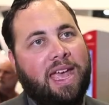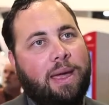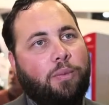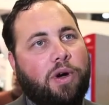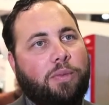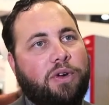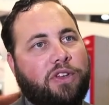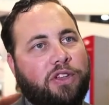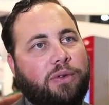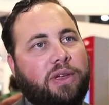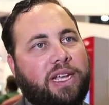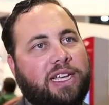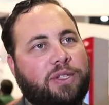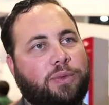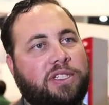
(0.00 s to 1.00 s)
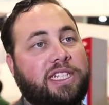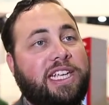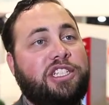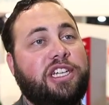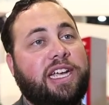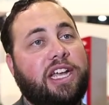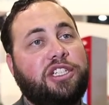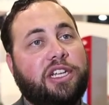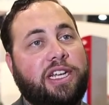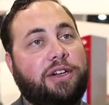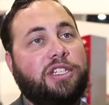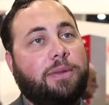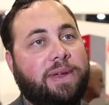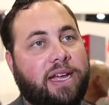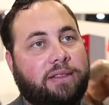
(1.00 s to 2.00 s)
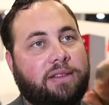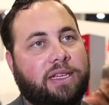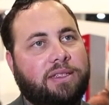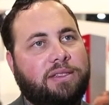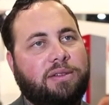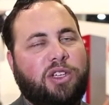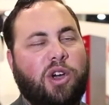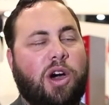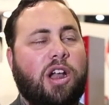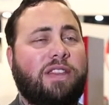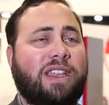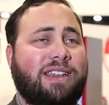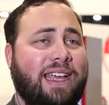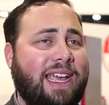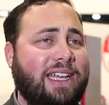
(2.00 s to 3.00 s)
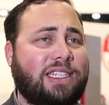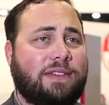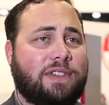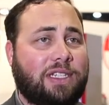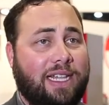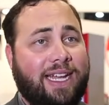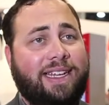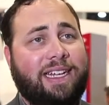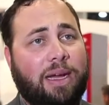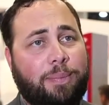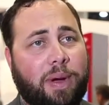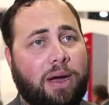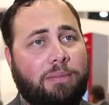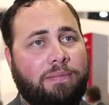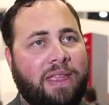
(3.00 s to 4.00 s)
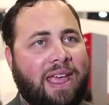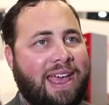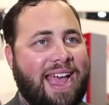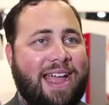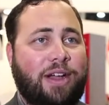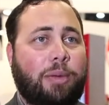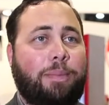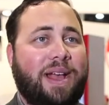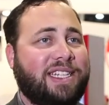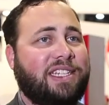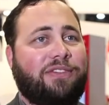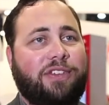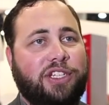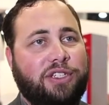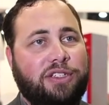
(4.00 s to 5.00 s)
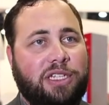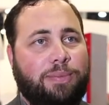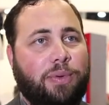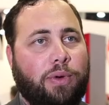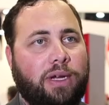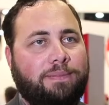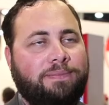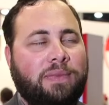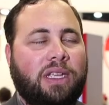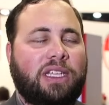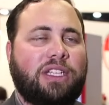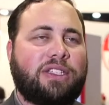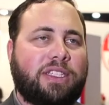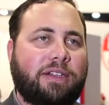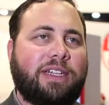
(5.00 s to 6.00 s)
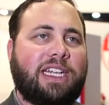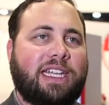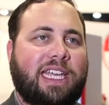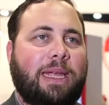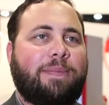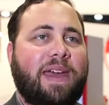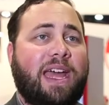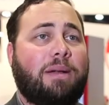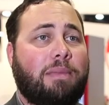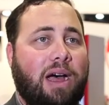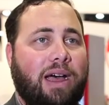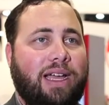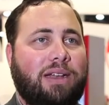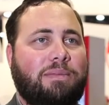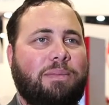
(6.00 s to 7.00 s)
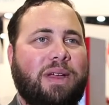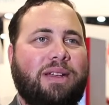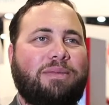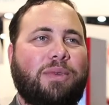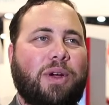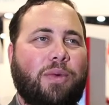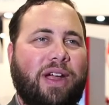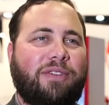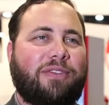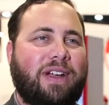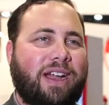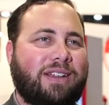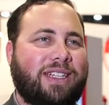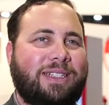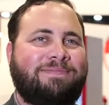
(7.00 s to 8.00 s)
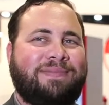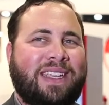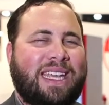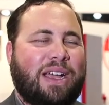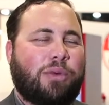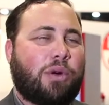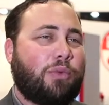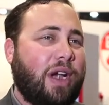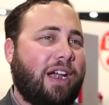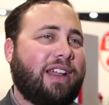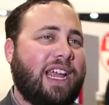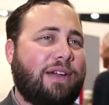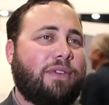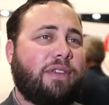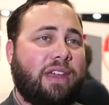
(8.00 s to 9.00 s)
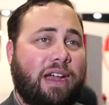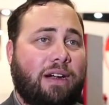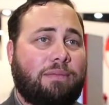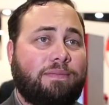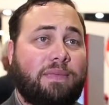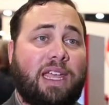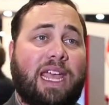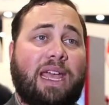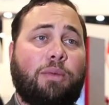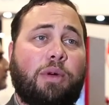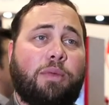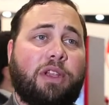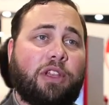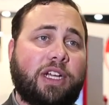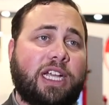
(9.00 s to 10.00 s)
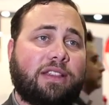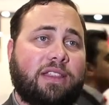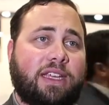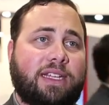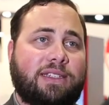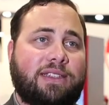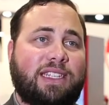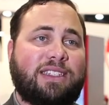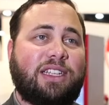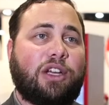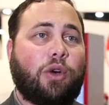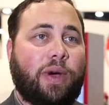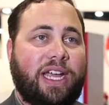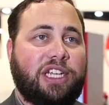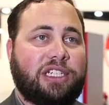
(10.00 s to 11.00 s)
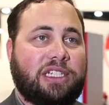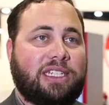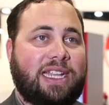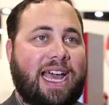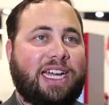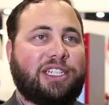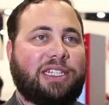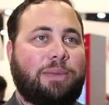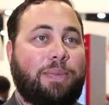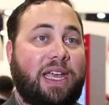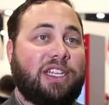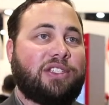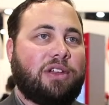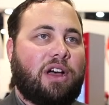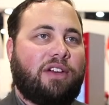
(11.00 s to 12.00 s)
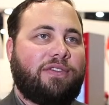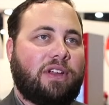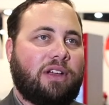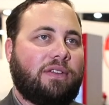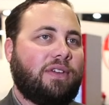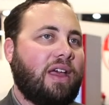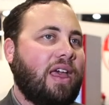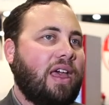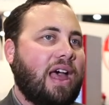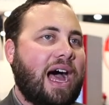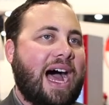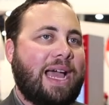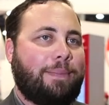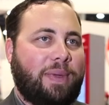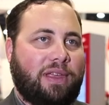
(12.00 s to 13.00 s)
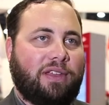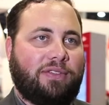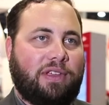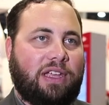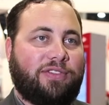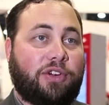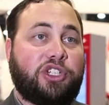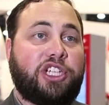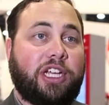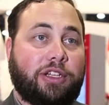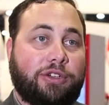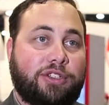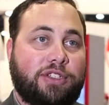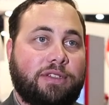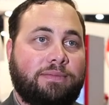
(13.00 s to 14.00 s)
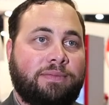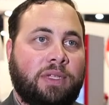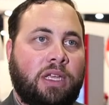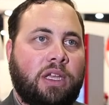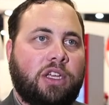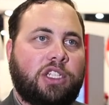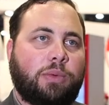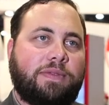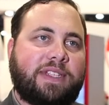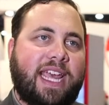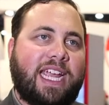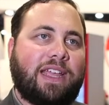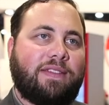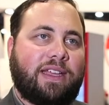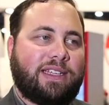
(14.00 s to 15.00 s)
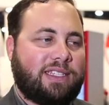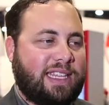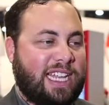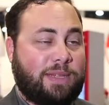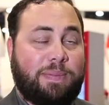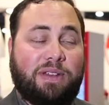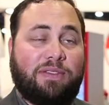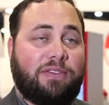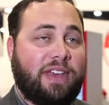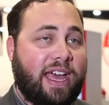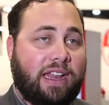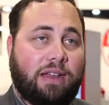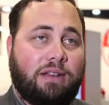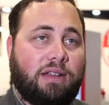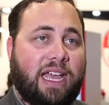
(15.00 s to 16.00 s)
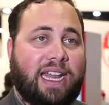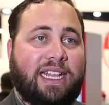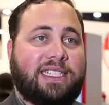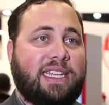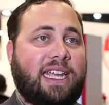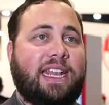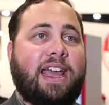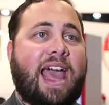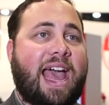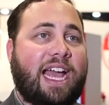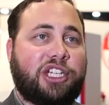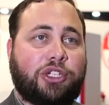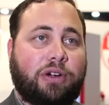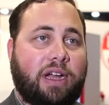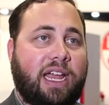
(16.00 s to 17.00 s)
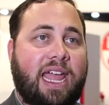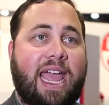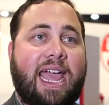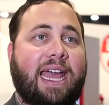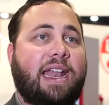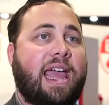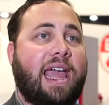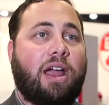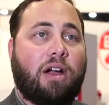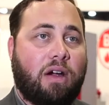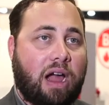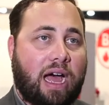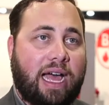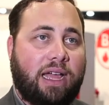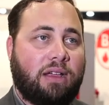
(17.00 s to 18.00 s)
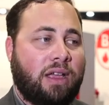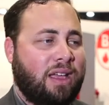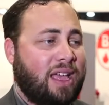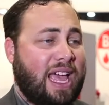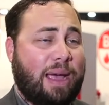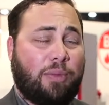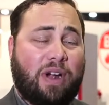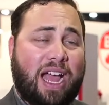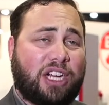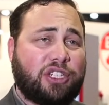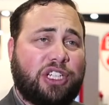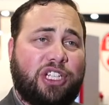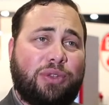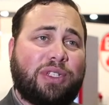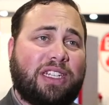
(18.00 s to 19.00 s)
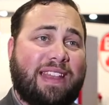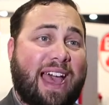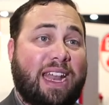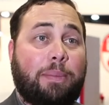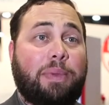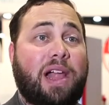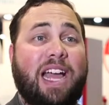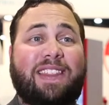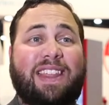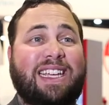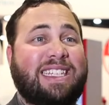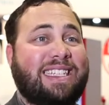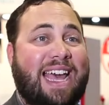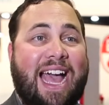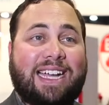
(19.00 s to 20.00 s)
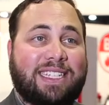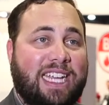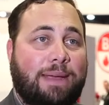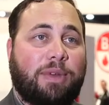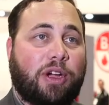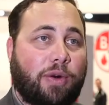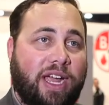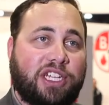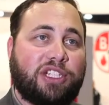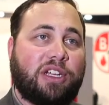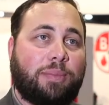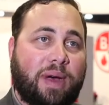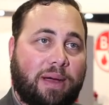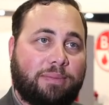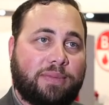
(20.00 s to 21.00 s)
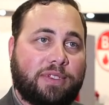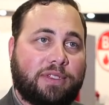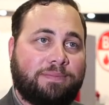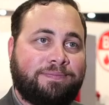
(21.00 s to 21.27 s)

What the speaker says: And what we're doing is we're teaching engineers about this. Gone are the days of selecting a pump at your best efficiency point. You still need to keep that in mind, but quite frankly, we're rarely ever there. And when we look at this equation is actually based off of IPLV for chillers. So we've taken this that's been vetted, and it's in ASHRAE and ARI, and we're actually using that and applying the exact same equation to pumps.